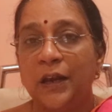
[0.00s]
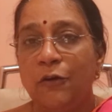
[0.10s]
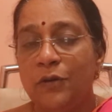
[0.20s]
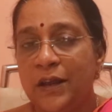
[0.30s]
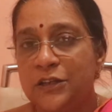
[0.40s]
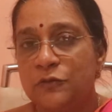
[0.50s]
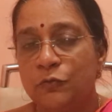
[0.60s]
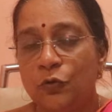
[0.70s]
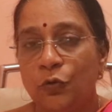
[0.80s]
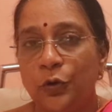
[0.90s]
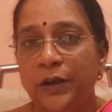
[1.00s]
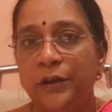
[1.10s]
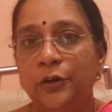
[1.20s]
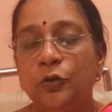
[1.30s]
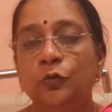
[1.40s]
Now let's move
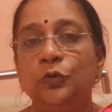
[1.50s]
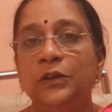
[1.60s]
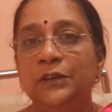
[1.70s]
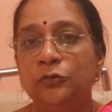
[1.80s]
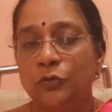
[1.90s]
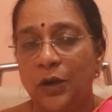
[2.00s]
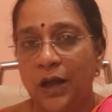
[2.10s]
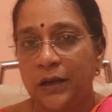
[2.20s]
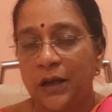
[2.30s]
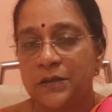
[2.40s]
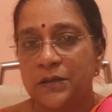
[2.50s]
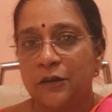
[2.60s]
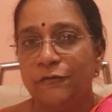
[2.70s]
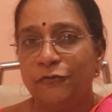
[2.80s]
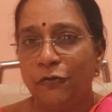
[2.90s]
into the Tula
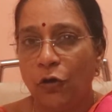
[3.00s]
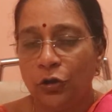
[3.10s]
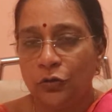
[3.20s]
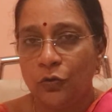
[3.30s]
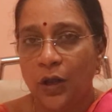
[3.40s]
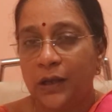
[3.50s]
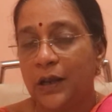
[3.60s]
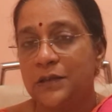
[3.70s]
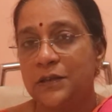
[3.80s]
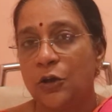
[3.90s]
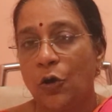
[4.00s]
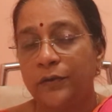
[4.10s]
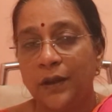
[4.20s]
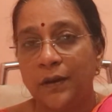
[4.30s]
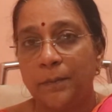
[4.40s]
Rasi. For Tula Rasi
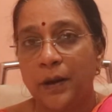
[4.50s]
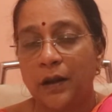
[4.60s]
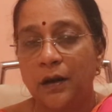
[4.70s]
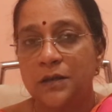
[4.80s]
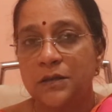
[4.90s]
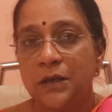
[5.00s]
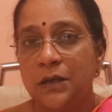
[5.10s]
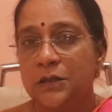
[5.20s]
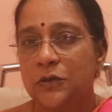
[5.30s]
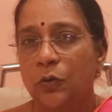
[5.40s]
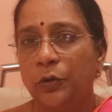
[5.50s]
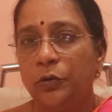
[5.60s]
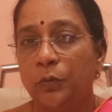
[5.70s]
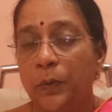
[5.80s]
or the Libra Rasi, it's going to